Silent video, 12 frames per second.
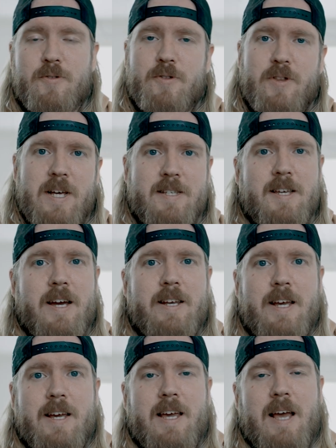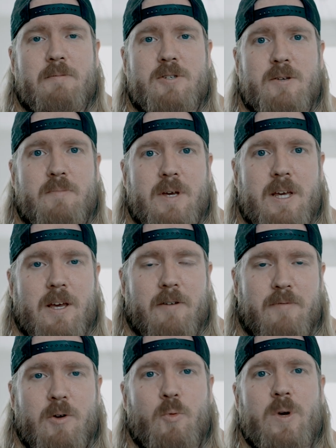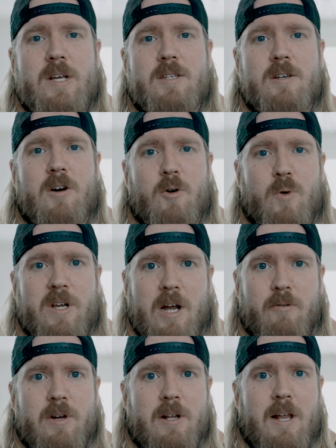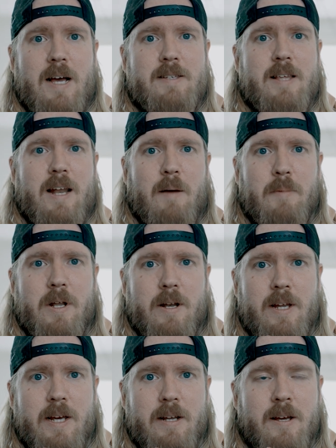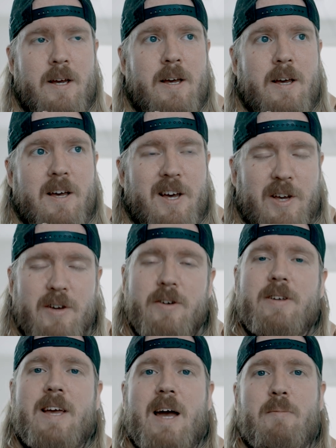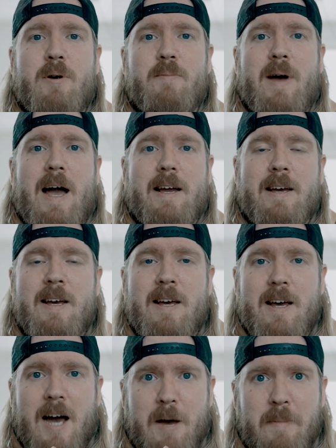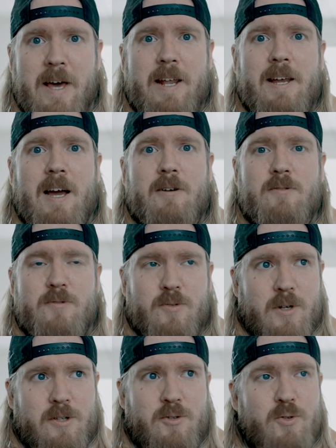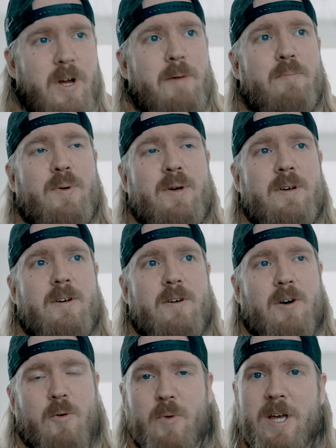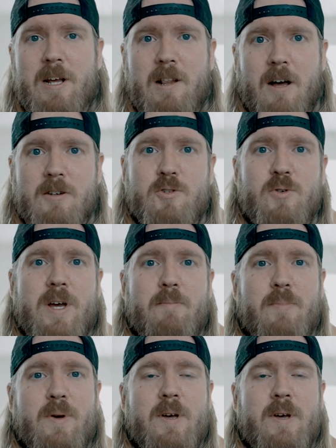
This idea came to me a few weeks ago when I realized that I'm gonna need a good camera bag. I'm heading out to a trip, a week-long trip,